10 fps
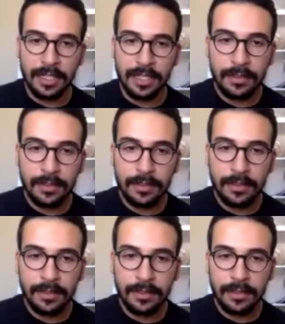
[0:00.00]

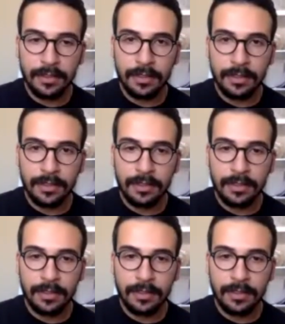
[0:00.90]

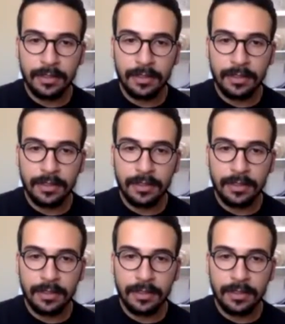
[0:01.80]

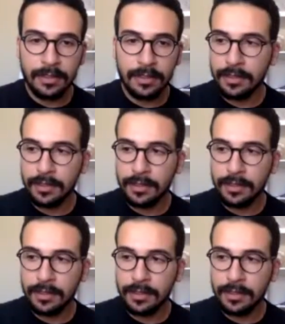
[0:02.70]
(silence)